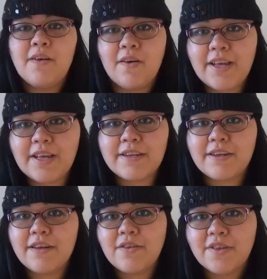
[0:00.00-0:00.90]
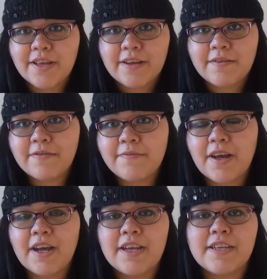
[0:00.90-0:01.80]
Oh yeah, and another thing,
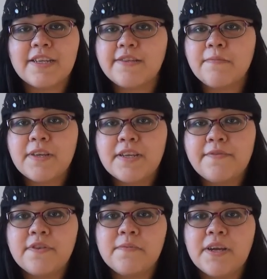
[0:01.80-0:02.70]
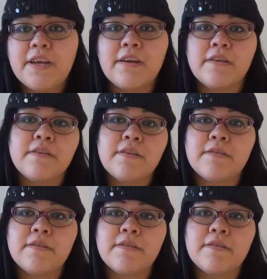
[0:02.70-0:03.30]
I did something different to my hair.